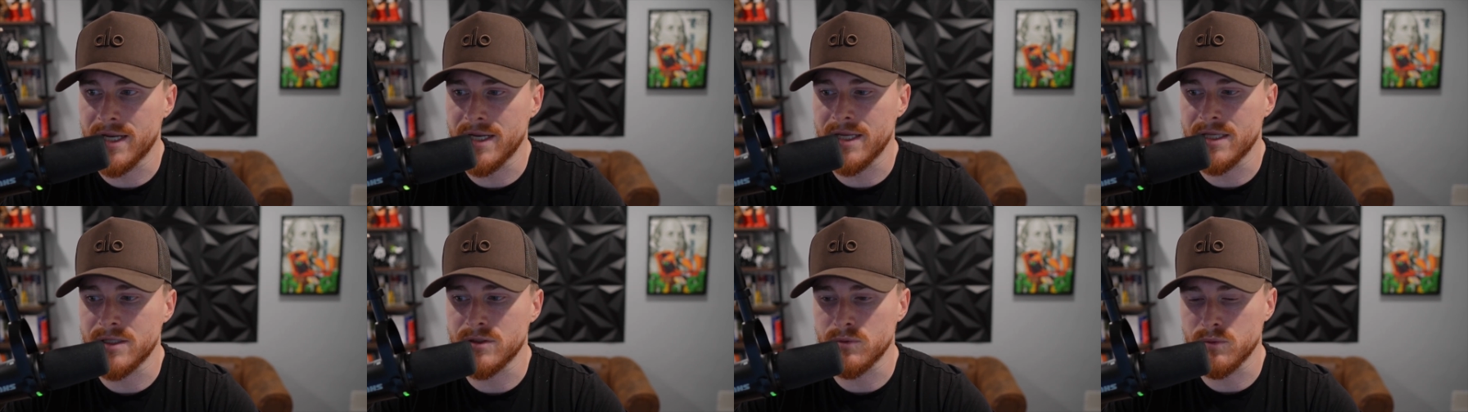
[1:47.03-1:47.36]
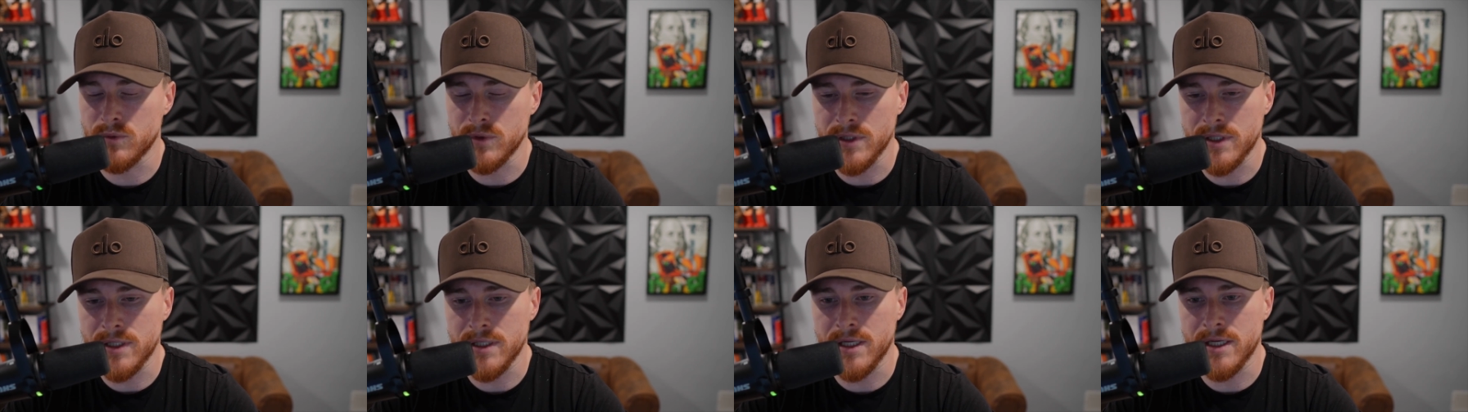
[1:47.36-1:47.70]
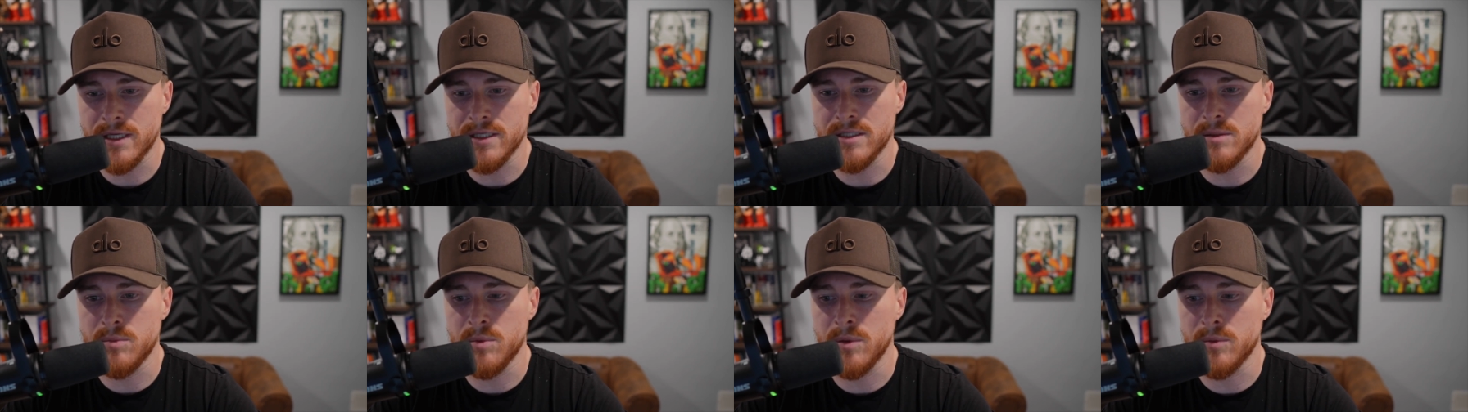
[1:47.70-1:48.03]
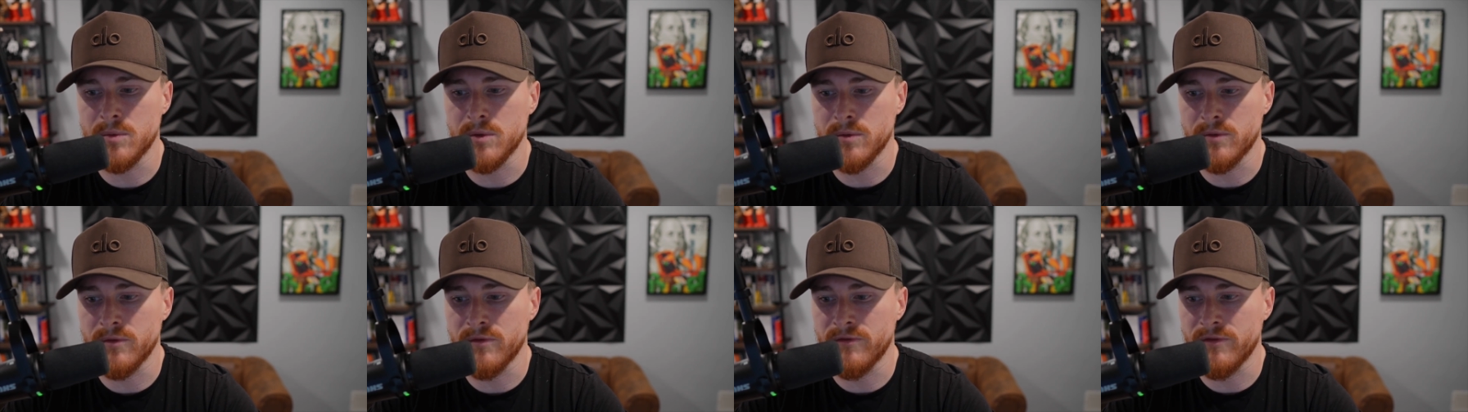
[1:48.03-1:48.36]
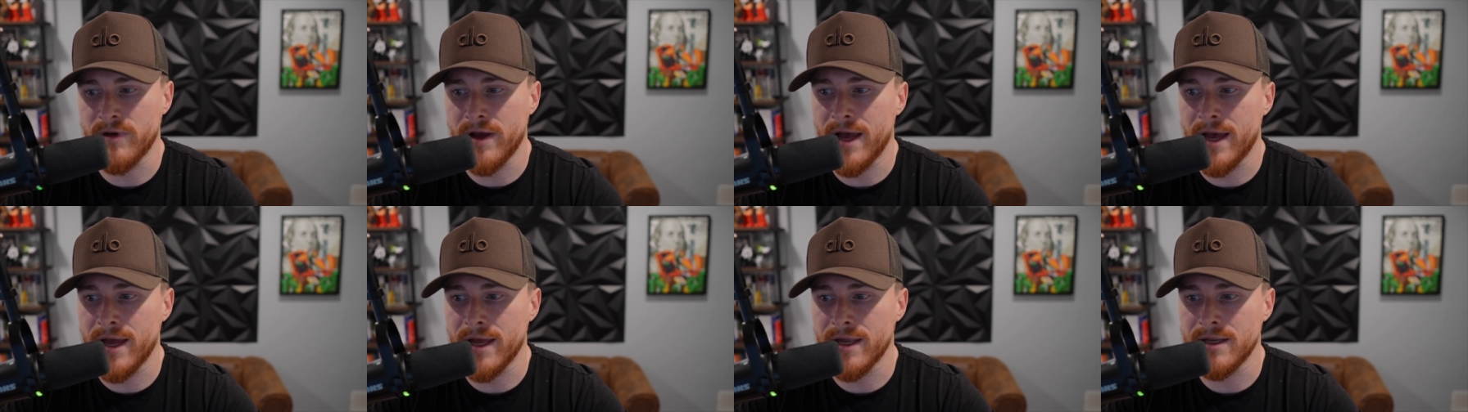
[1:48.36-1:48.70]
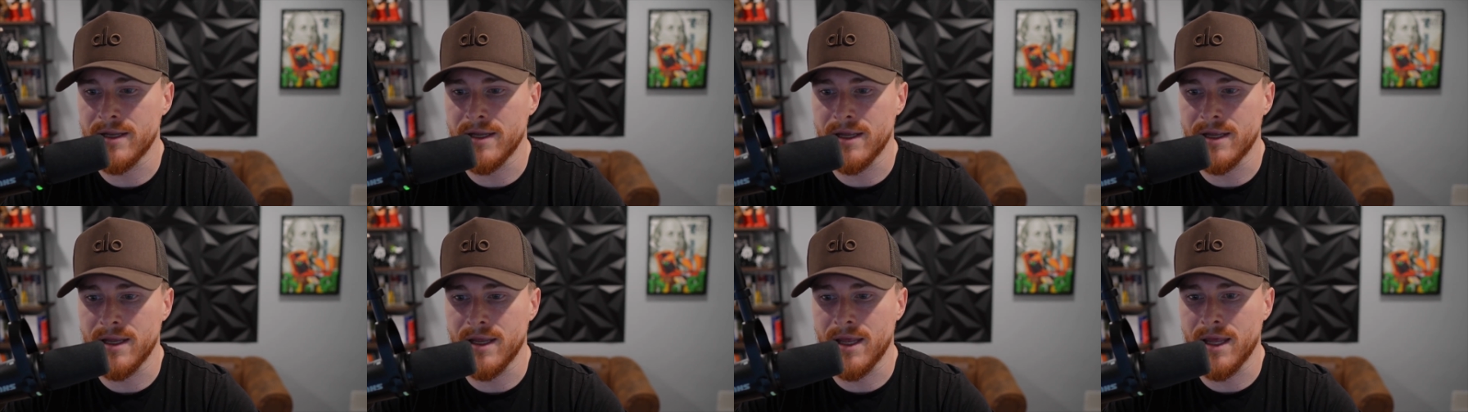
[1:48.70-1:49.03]
it's really nice to be able to provide
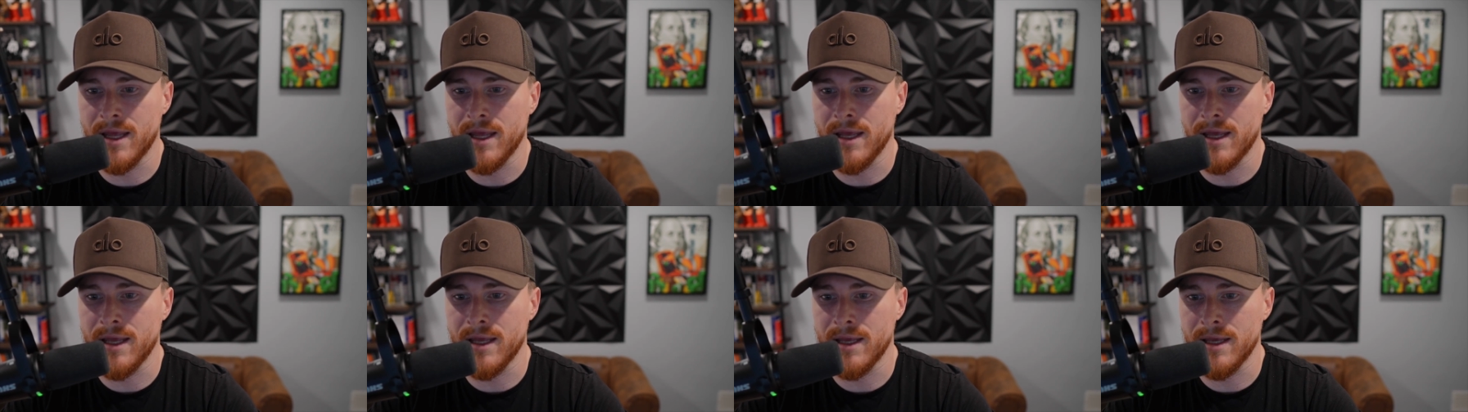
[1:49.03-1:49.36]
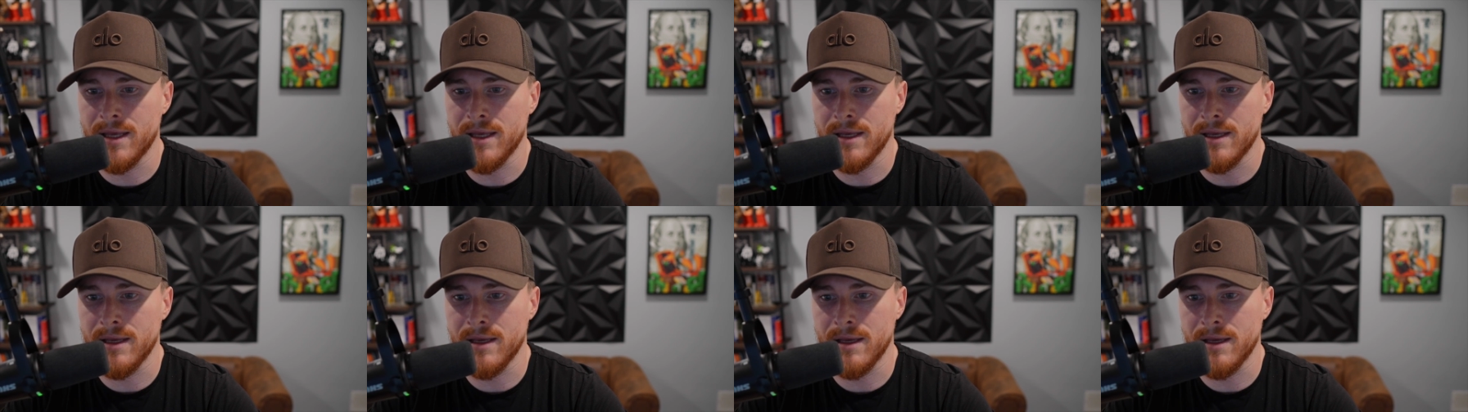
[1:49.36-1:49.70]
an